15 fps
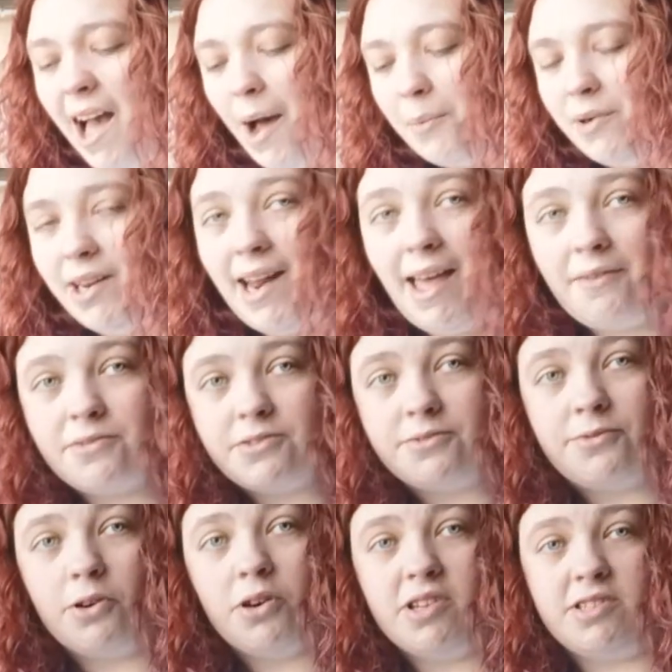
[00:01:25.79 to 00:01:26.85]
Our left
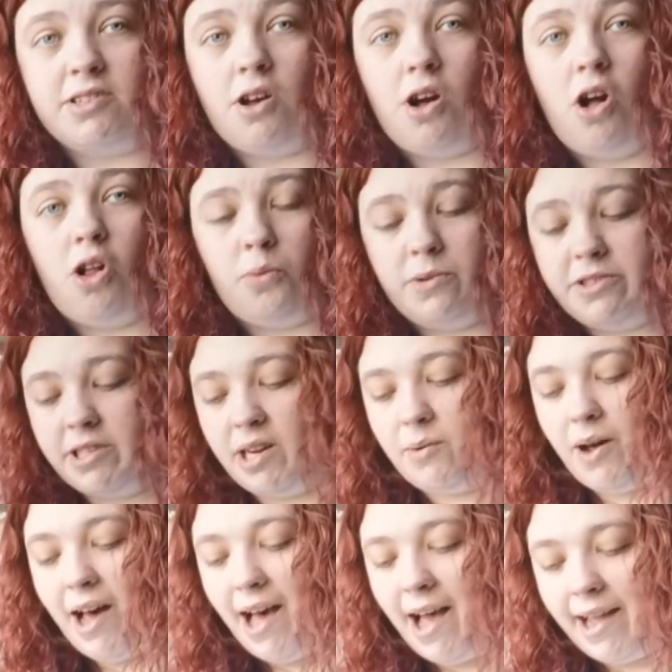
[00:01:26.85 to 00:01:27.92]
foot is always on
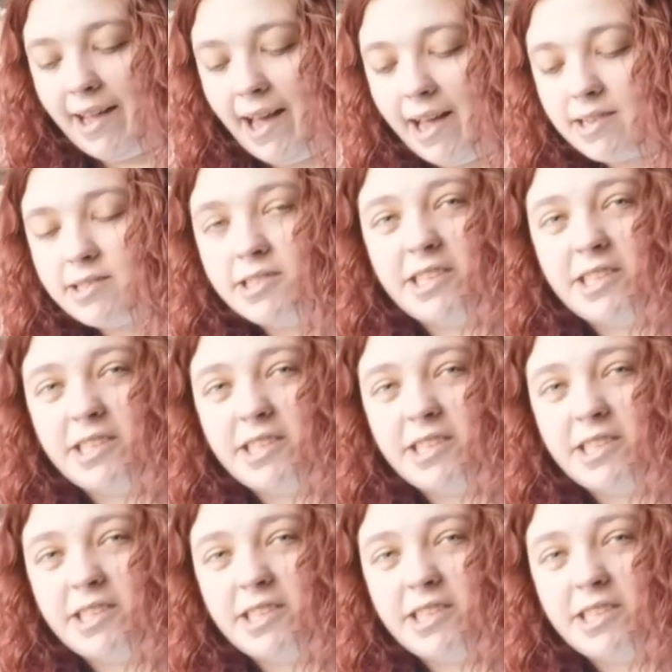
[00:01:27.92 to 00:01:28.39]
our hi-hat.